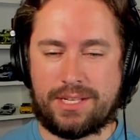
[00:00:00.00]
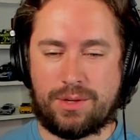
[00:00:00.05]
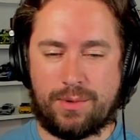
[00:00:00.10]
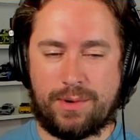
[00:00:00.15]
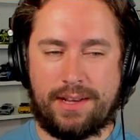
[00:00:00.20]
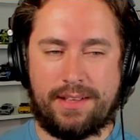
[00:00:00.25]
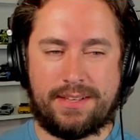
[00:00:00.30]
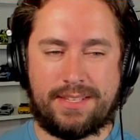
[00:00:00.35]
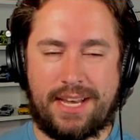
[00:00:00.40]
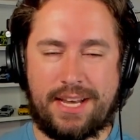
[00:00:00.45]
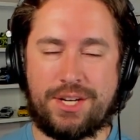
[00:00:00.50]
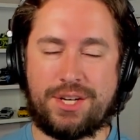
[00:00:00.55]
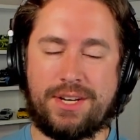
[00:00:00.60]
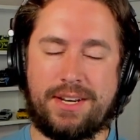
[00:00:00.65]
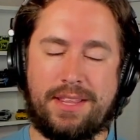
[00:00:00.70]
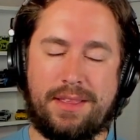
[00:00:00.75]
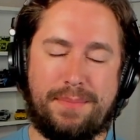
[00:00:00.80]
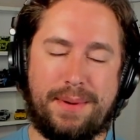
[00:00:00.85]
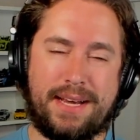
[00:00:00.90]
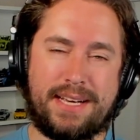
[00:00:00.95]

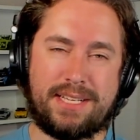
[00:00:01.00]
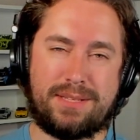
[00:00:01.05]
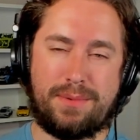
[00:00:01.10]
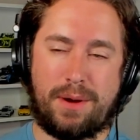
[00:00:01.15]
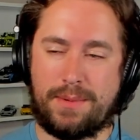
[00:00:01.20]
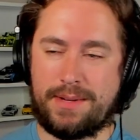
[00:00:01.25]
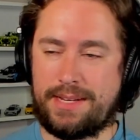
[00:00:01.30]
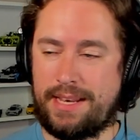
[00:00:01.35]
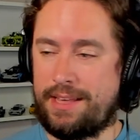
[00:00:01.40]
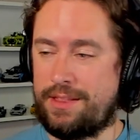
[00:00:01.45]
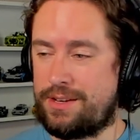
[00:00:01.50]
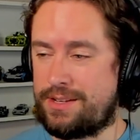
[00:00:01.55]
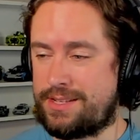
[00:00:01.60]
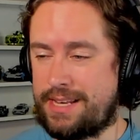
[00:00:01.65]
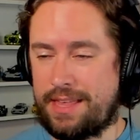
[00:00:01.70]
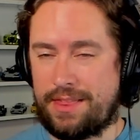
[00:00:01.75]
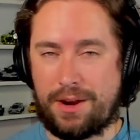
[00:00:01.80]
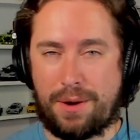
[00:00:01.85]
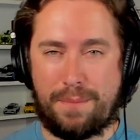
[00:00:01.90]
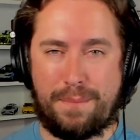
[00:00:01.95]
realization and the biggest moment to either
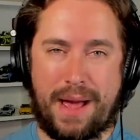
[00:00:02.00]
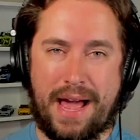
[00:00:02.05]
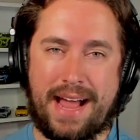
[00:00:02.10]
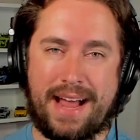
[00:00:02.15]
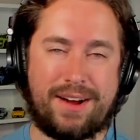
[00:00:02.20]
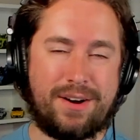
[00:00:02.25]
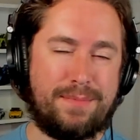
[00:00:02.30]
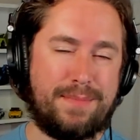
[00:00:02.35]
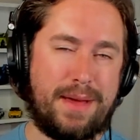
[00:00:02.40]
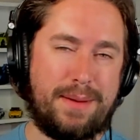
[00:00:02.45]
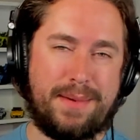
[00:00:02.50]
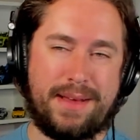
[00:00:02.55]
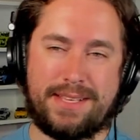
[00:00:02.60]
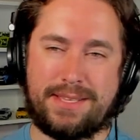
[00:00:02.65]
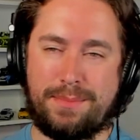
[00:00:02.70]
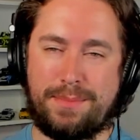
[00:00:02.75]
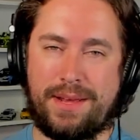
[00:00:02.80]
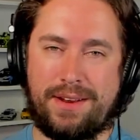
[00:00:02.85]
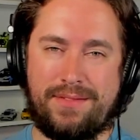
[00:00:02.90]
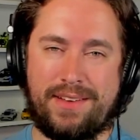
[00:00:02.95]
say they're back or maybe
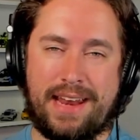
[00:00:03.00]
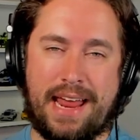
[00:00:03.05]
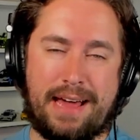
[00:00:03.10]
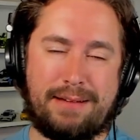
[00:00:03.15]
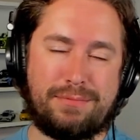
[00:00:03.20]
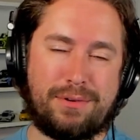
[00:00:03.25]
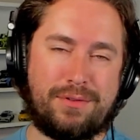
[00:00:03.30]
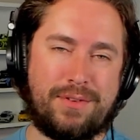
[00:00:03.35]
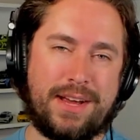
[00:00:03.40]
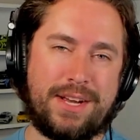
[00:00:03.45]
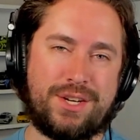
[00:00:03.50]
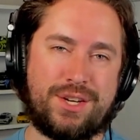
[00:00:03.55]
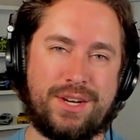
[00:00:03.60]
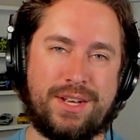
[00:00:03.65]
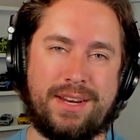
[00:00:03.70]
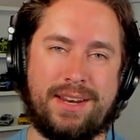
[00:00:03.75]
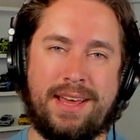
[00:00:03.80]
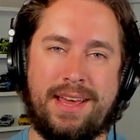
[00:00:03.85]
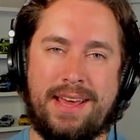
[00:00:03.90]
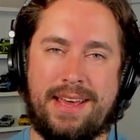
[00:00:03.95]
it's a bit of an
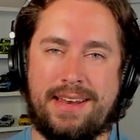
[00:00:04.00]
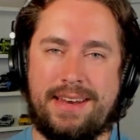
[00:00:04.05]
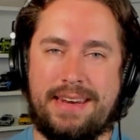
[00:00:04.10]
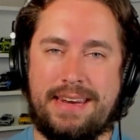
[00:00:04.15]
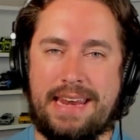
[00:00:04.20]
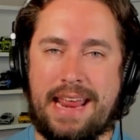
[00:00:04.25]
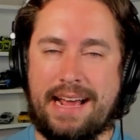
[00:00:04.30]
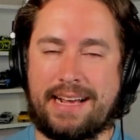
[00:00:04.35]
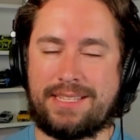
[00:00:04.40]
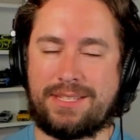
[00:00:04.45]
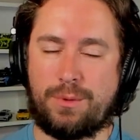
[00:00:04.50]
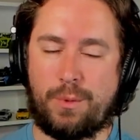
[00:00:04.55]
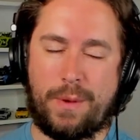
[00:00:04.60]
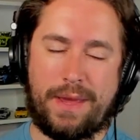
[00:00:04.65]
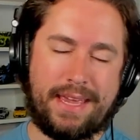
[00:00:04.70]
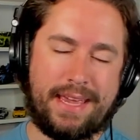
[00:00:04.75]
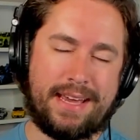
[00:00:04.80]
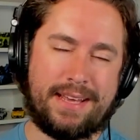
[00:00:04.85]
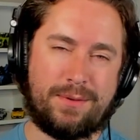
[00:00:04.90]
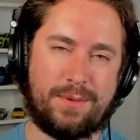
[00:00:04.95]
aberration next
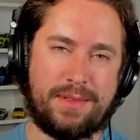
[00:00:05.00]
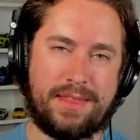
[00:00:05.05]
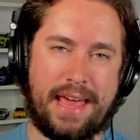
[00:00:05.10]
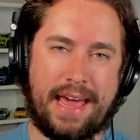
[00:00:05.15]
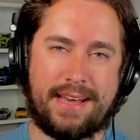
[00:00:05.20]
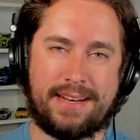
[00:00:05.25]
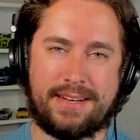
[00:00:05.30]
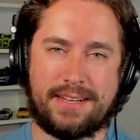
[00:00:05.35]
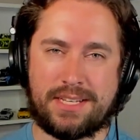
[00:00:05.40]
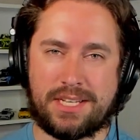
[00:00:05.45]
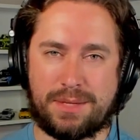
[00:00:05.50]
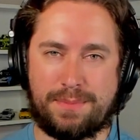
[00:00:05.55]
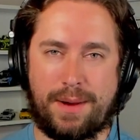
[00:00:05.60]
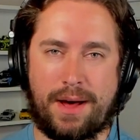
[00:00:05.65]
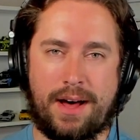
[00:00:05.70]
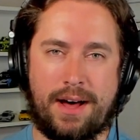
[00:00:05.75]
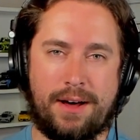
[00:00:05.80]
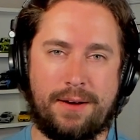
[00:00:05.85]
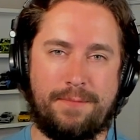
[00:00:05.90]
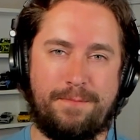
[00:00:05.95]
weekend when they head to
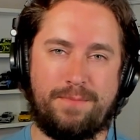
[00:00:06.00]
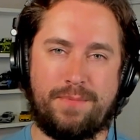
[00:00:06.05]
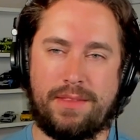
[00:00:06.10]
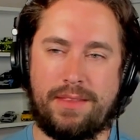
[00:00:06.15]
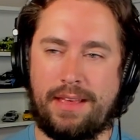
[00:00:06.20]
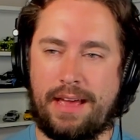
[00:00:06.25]
Spa.